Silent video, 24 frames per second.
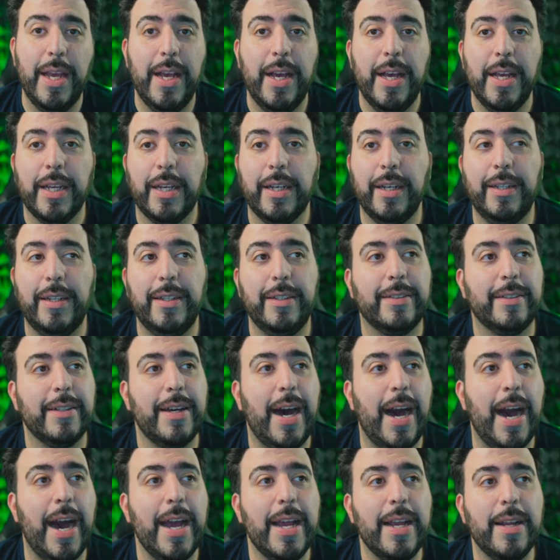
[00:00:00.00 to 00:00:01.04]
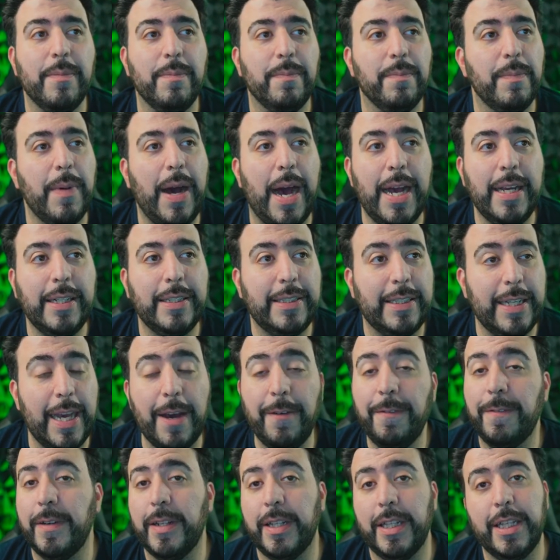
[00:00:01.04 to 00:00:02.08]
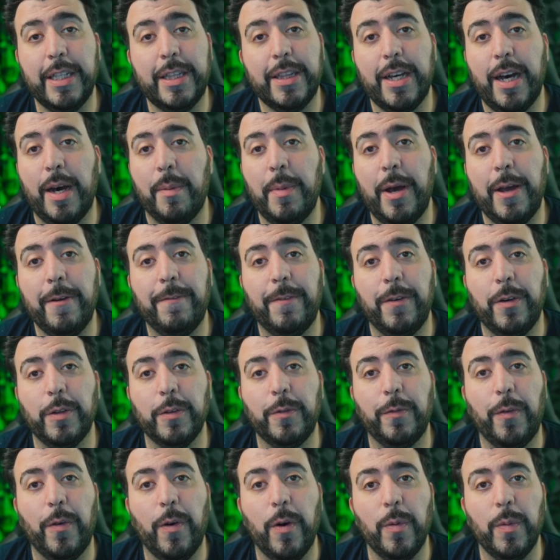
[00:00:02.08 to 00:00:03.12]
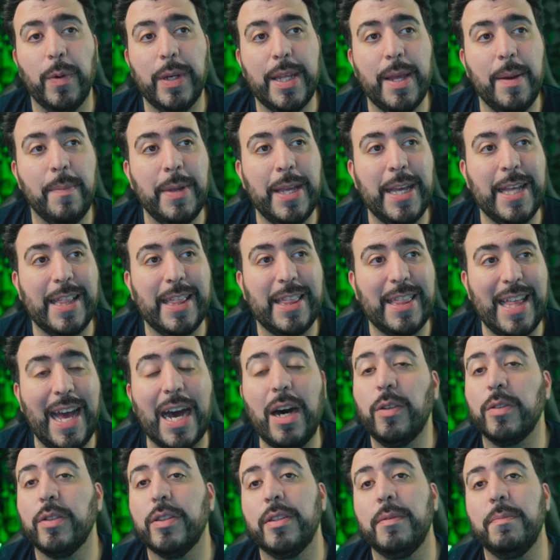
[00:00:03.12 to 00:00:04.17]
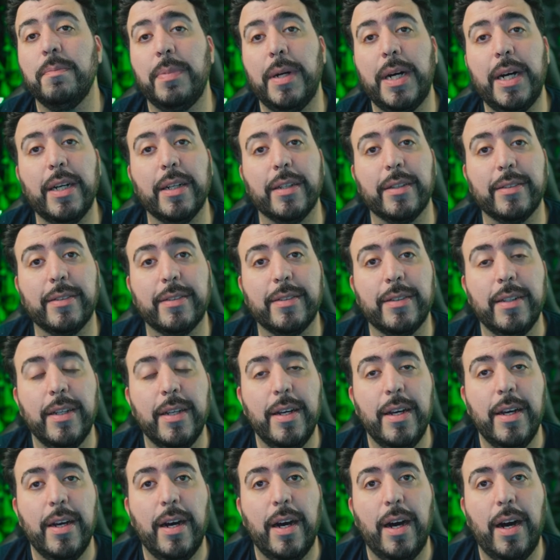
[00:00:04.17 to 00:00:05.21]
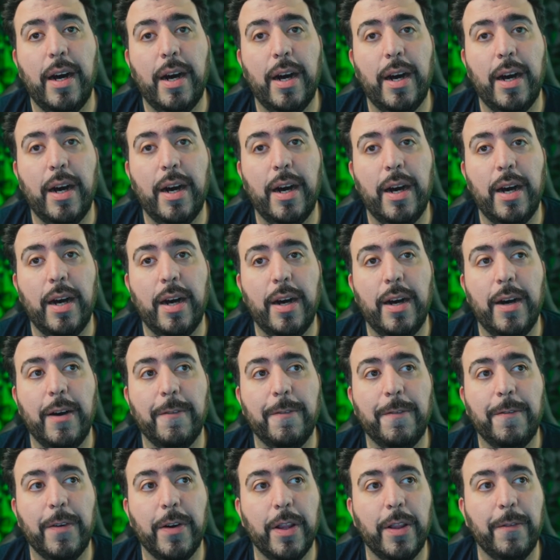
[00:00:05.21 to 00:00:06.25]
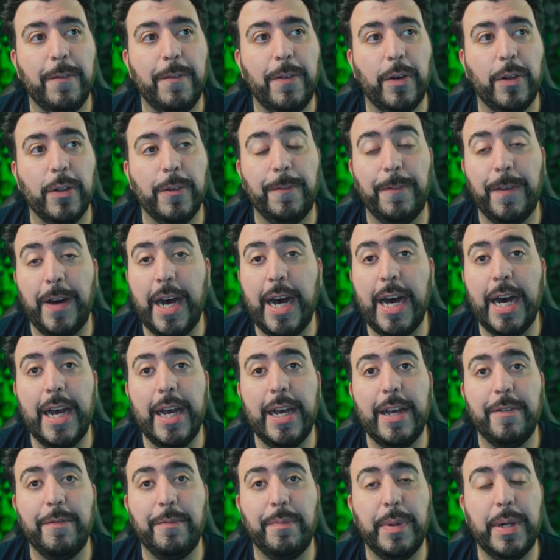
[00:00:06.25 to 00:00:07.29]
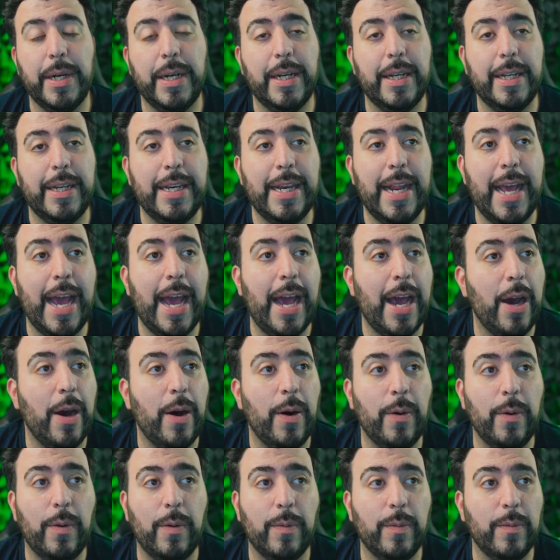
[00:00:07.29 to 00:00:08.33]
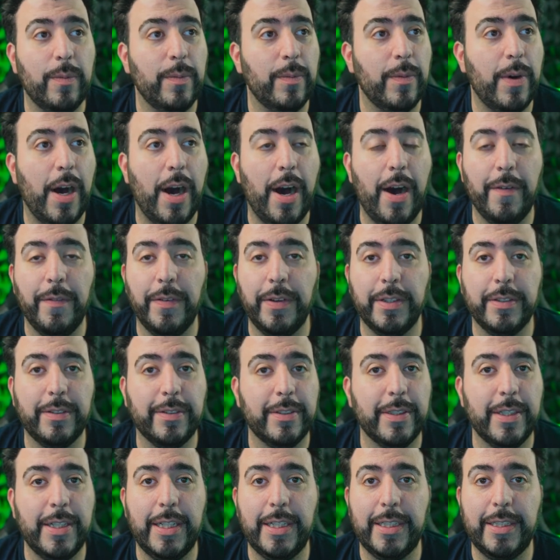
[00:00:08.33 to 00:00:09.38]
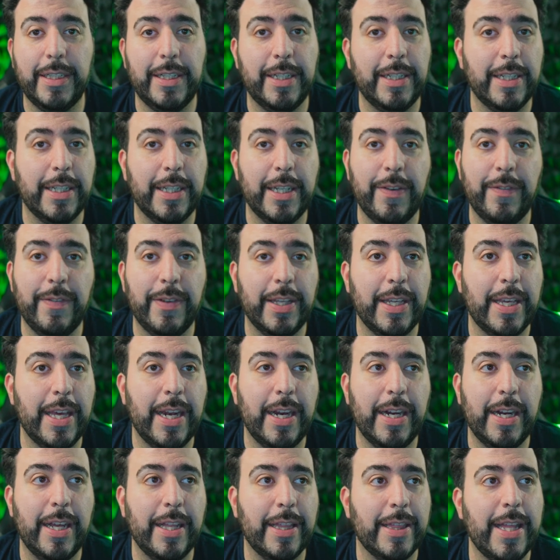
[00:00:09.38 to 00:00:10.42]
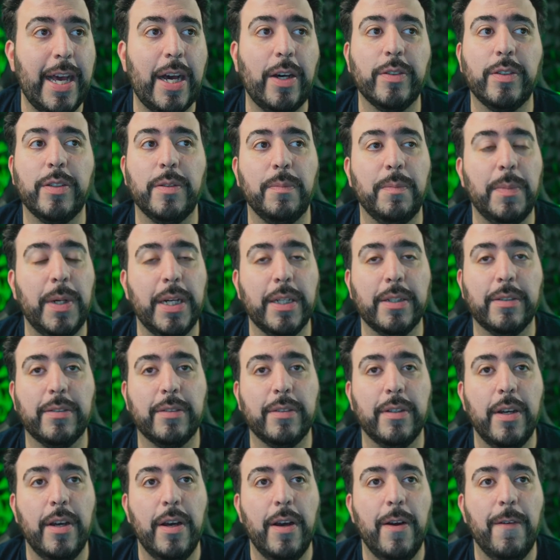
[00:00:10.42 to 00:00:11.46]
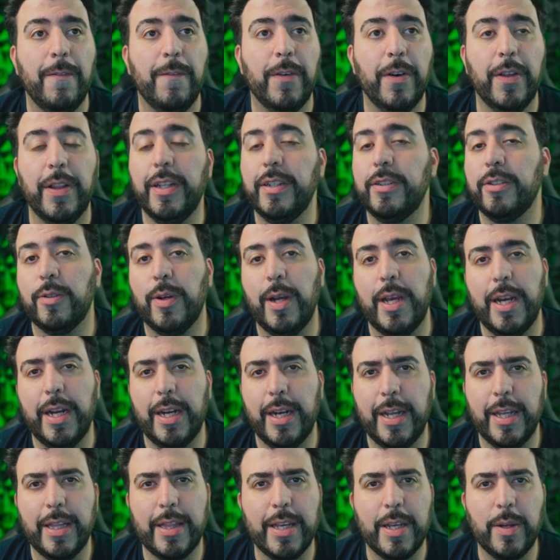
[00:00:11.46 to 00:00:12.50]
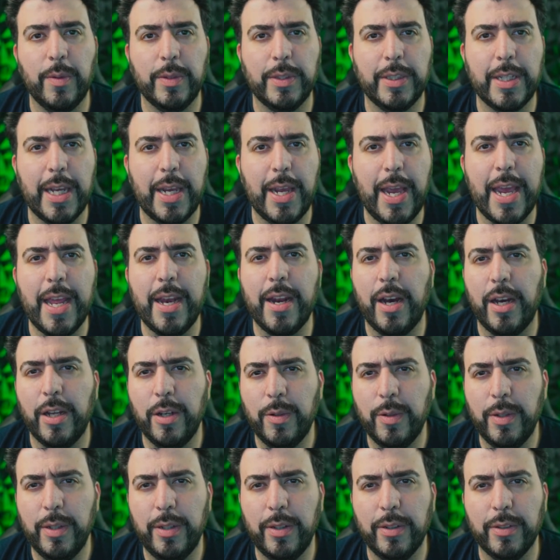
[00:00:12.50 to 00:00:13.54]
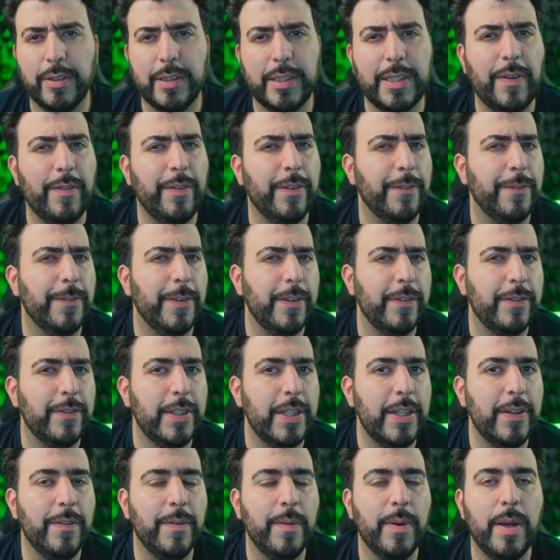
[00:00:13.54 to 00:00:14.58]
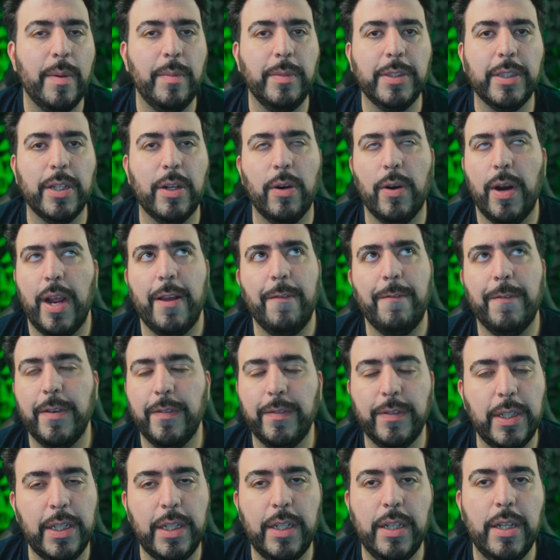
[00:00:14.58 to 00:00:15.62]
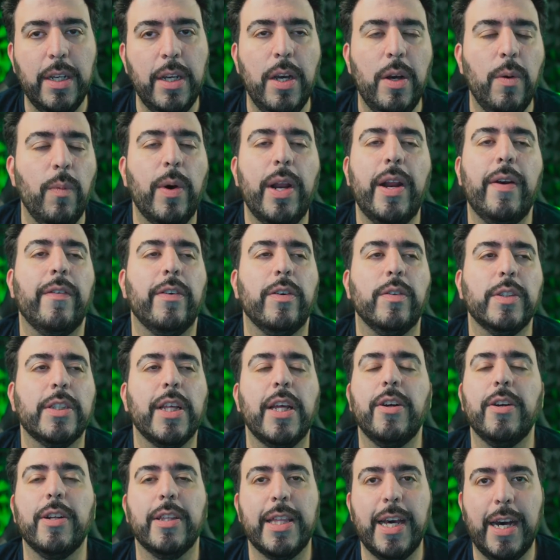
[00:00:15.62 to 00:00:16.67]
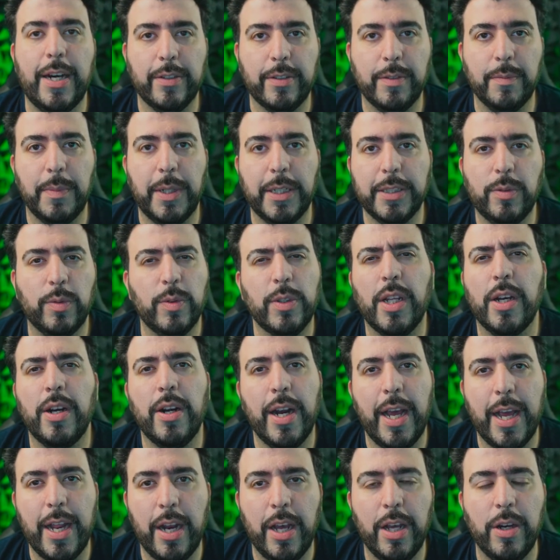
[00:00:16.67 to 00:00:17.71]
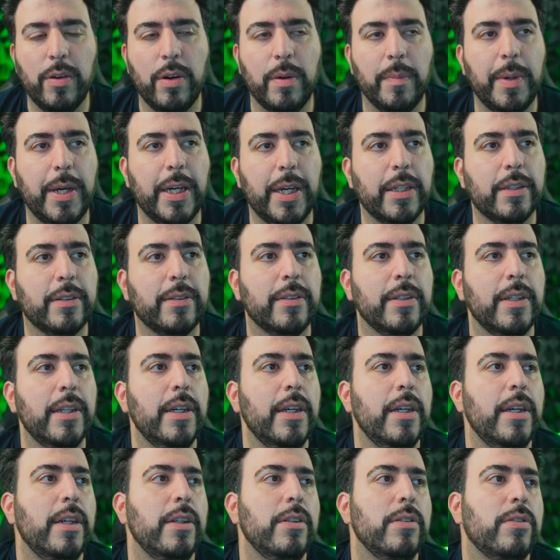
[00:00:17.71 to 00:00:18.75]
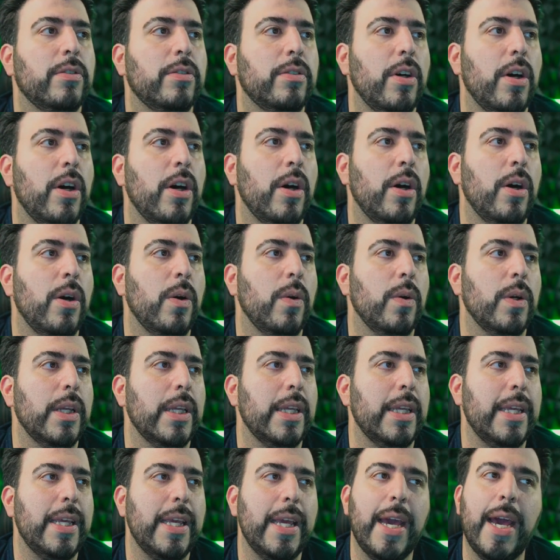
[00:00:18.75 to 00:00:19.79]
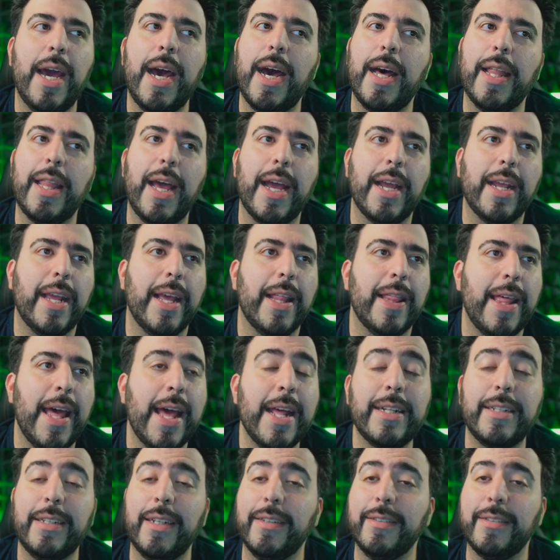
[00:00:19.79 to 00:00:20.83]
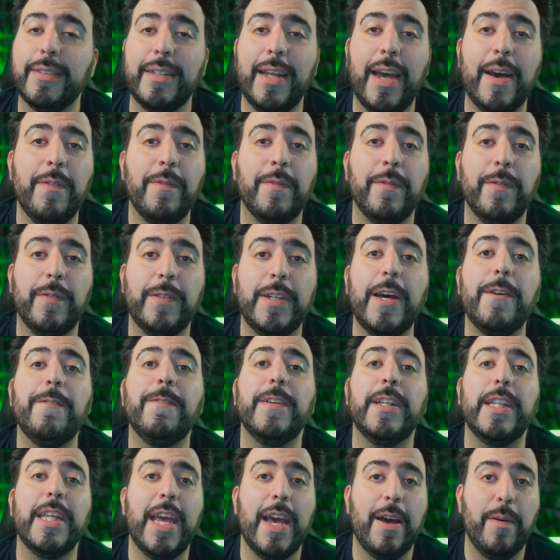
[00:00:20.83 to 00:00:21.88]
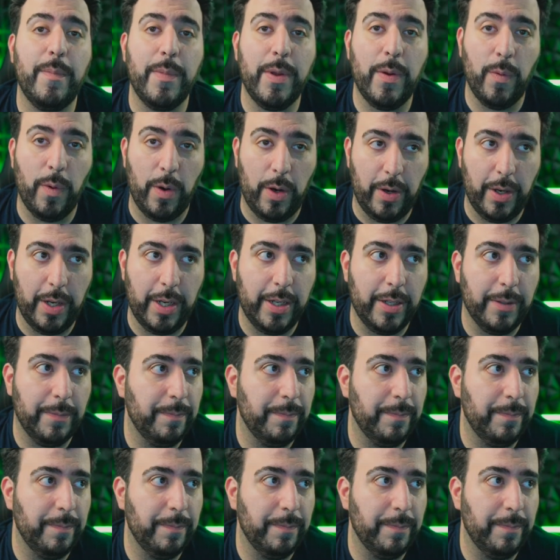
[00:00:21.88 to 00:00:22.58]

because I I definitely thought my Fold Four would get me a thousand bucks uh, for the Fold Five, but now obviously didn't even get a thousand bucks for this trade in. I think it was like 800 or 750 if I'm not mistaken or 850, whatever. It was under a 1000 bucks. It was under 900 bucks. So, yeah, that that does have definitely have me worried.